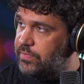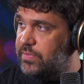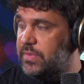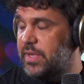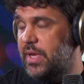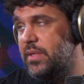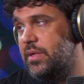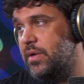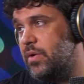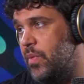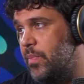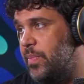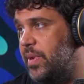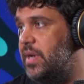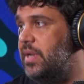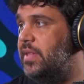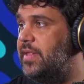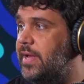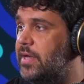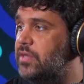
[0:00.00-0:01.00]
then the
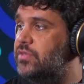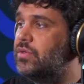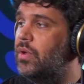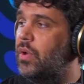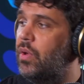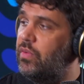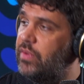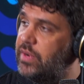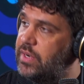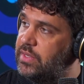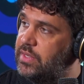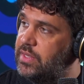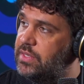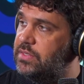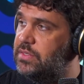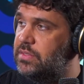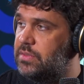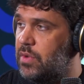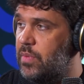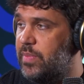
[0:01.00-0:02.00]
company takes over
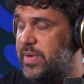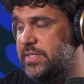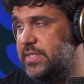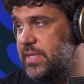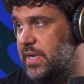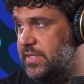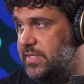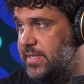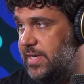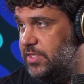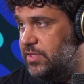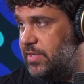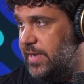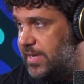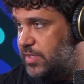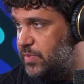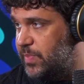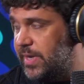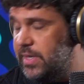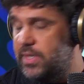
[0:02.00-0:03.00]
this commercialization
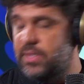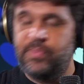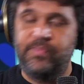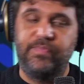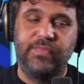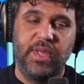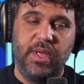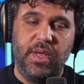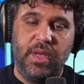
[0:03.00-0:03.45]
aspect.